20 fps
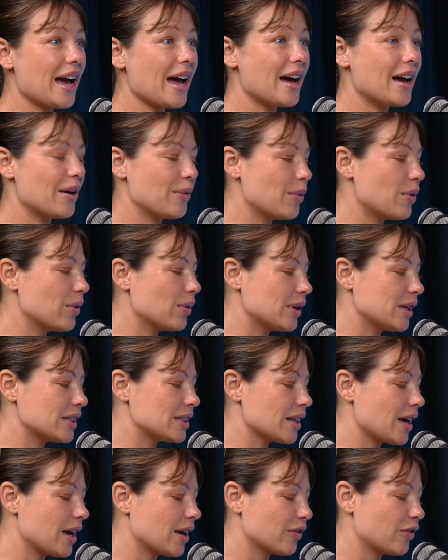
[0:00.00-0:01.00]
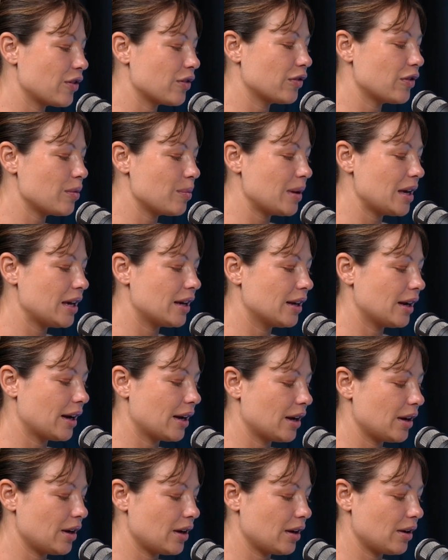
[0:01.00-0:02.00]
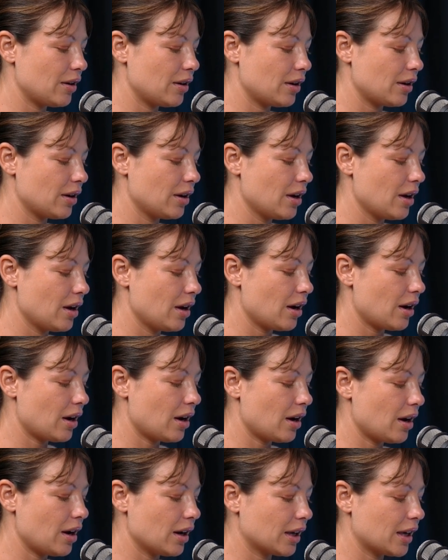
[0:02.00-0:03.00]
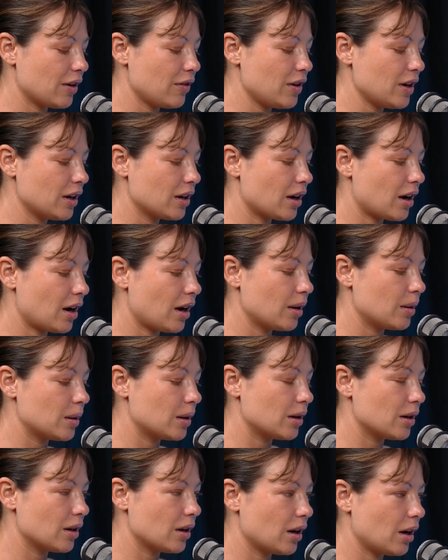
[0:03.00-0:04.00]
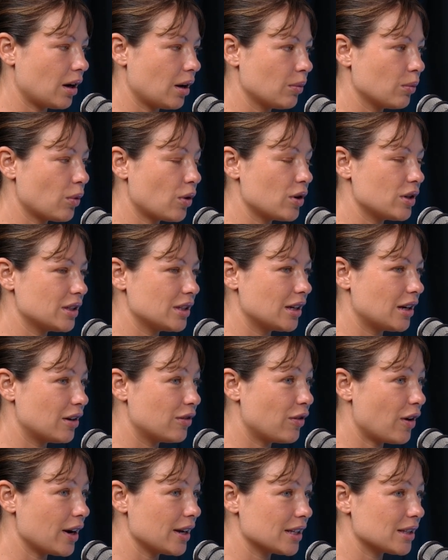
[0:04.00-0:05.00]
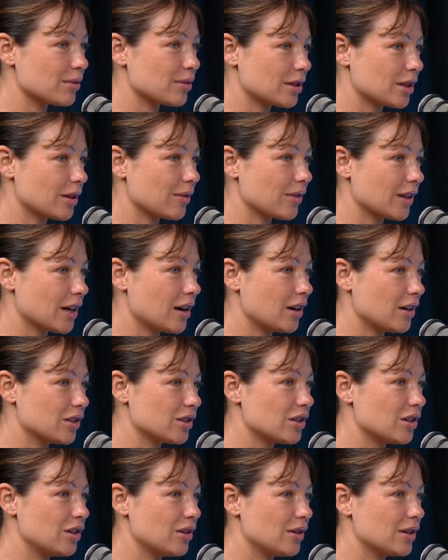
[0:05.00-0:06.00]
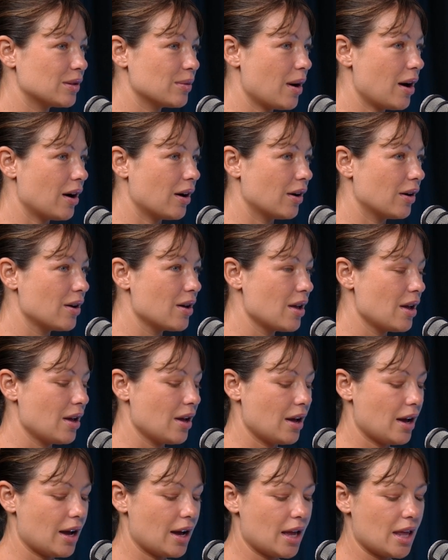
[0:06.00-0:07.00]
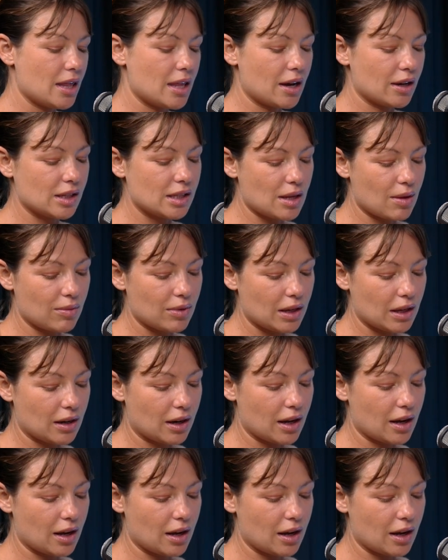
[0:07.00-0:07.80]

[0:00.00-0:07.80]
Yeah, well, it's like, for me, like giving unwarranted advice was something I used to do as well. And that's something